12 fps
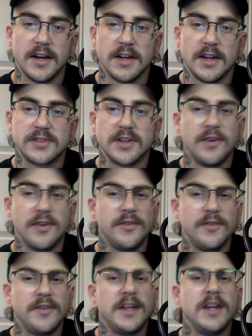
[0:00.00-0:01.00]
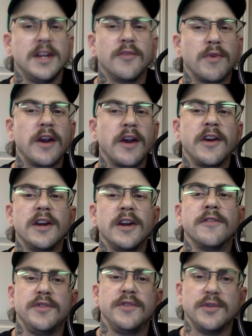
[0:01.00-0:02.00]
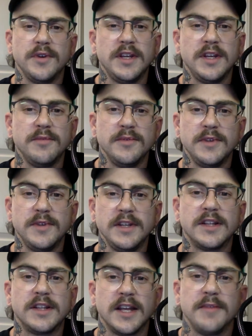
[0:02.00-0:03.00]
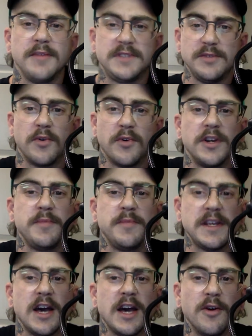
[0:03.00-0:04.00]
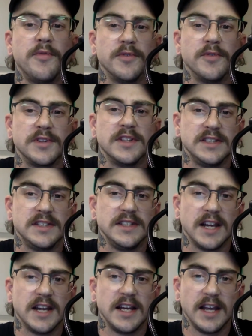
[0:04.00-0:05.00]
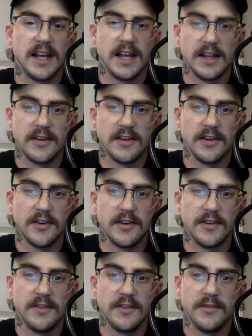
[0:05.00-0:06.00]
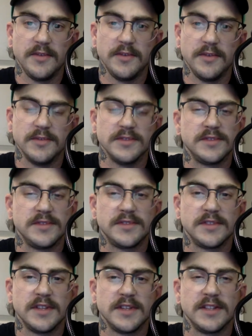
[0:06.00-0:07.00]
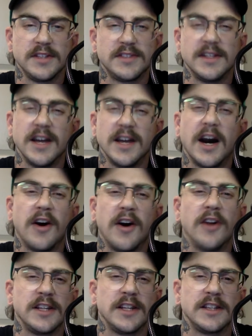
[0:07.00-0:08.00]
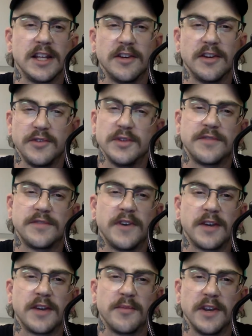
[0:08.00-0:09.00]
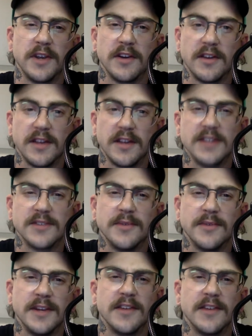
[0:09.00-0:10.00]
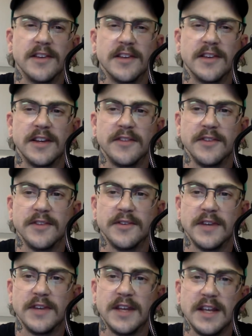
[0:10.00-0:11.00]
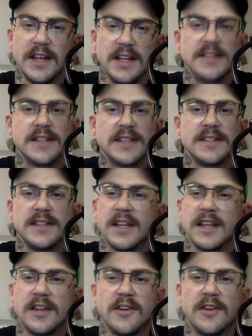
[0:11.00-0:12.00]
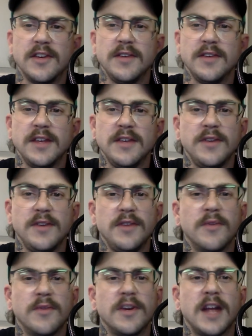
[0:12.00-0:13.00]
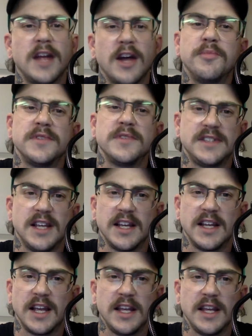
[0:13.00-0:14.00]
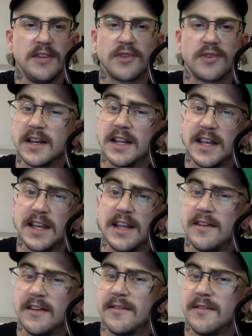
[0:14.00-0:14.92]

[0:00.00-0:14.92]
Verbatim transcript: So, in a rare interview, he claims he wanted to be helpful to the CIA. You know, he was... I'll link the interview. It's fucking weird. It's a weird little interview. He says he wanted to help the CIA. He tried to get